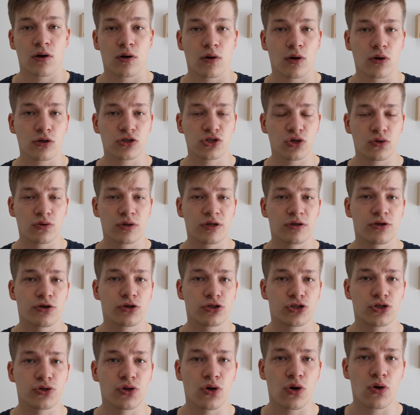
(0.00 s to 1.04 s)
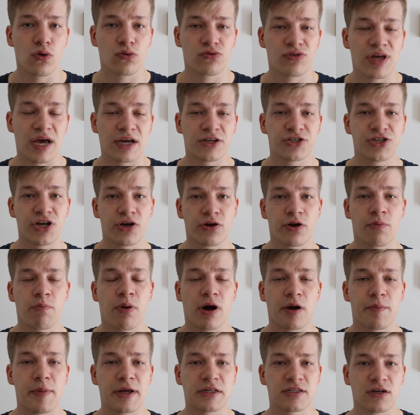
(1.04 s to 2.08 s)
Also good to know that shared
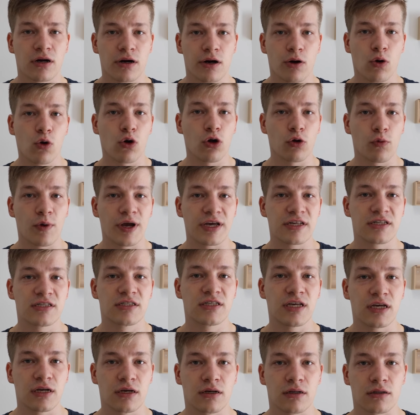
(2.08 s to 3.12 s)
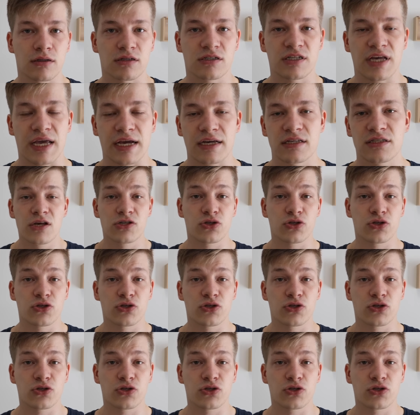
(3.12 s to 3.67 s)
apartments are always single sex.